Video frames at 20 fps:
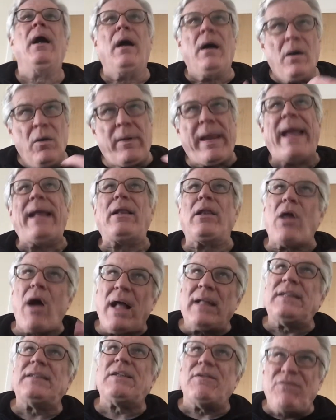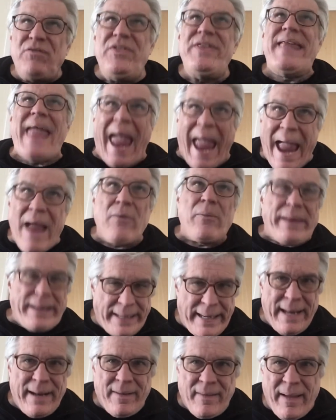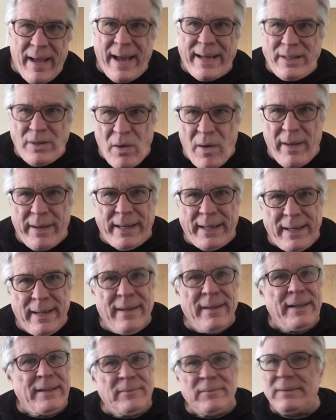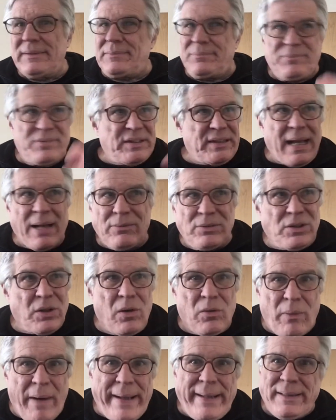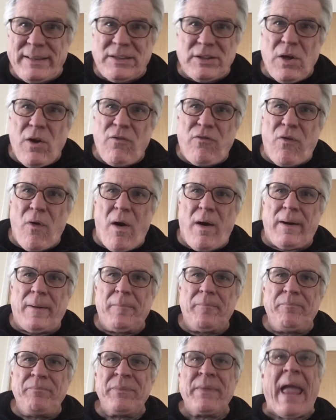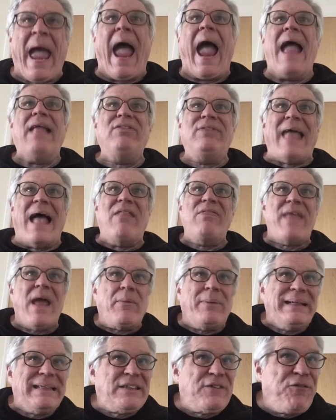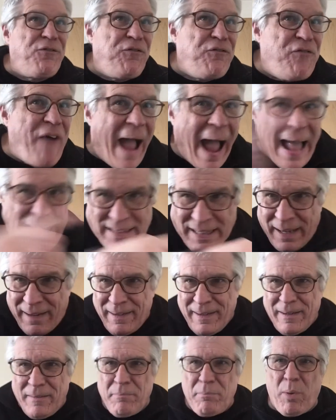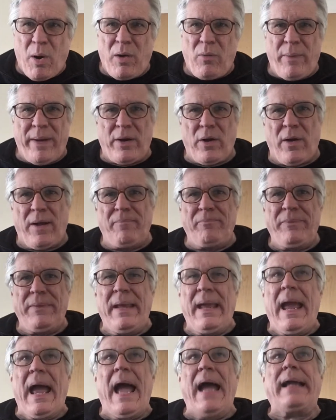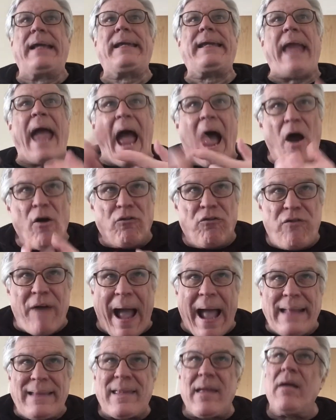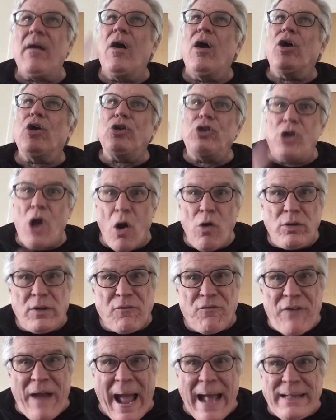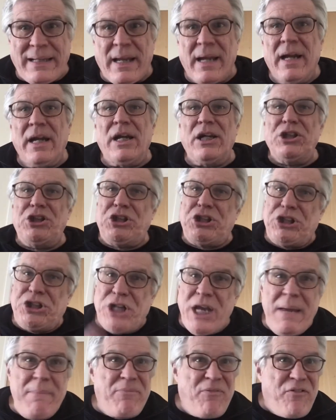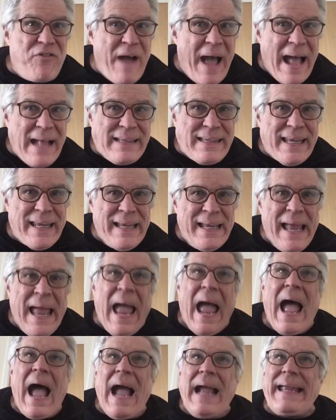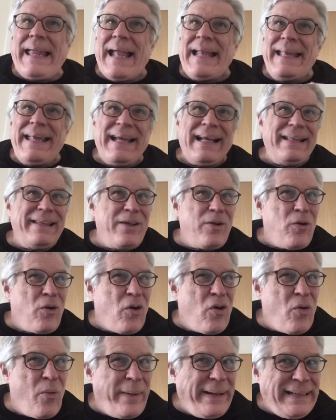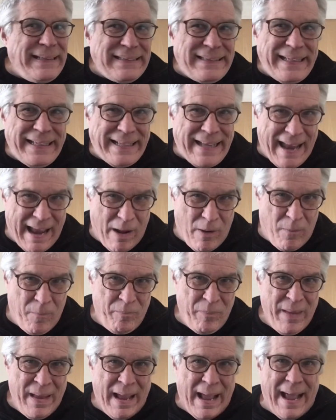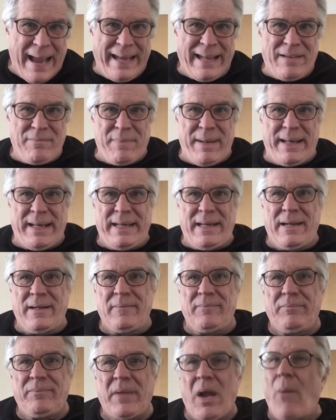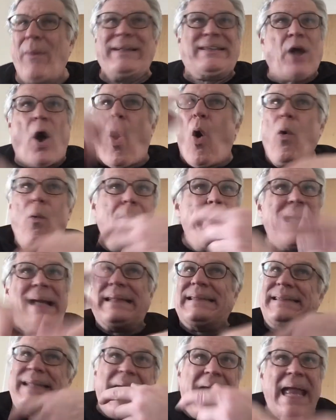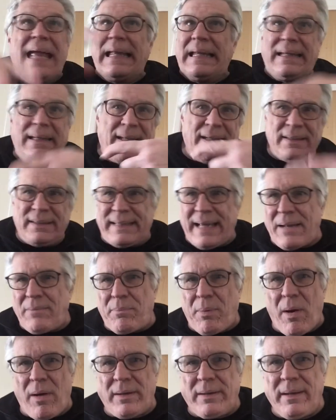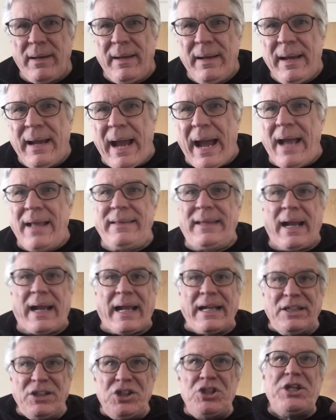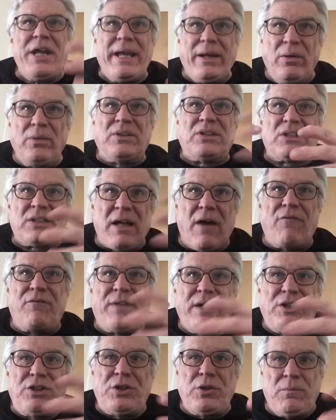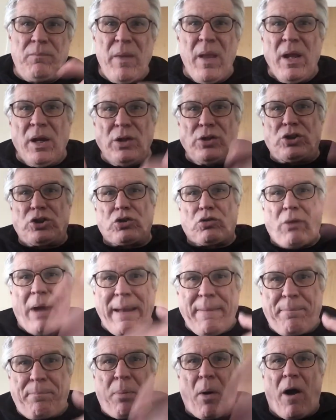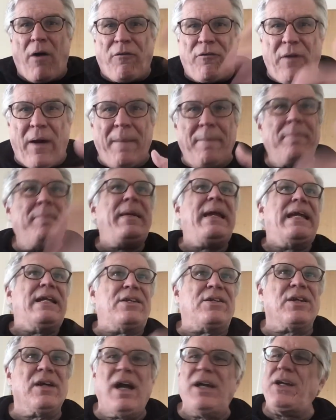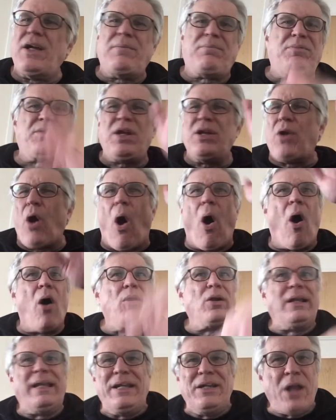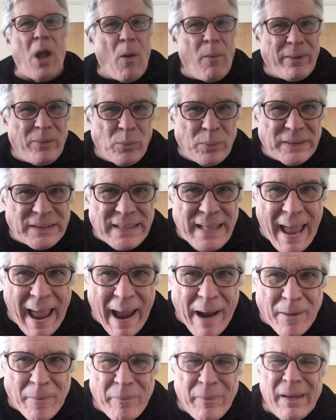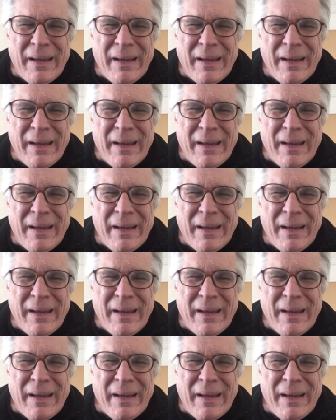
Okay, lots of dairy, I nodded. It sounds all right so far. And then there is fat, Bart went on. Cow fat, goat fat, sheep fat. Getting a little queasy now, I admitted. Oh, it's all mixed in, said Bart. The congealed stuff that you scrape off meat. You'd hardly know it was there.